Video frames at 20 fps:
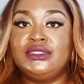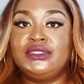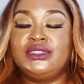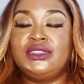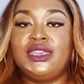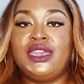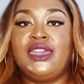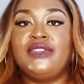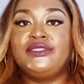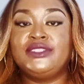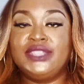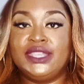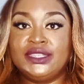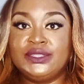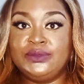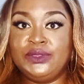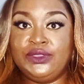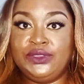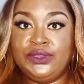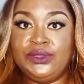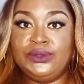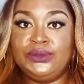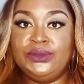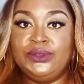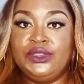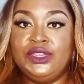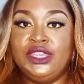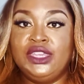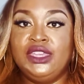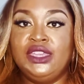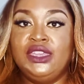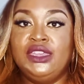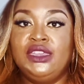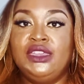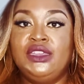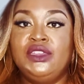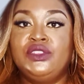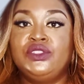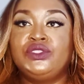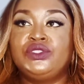to have sex with you?
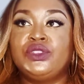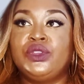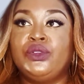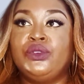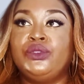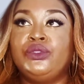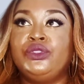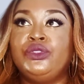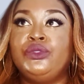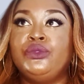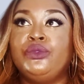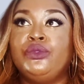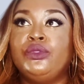So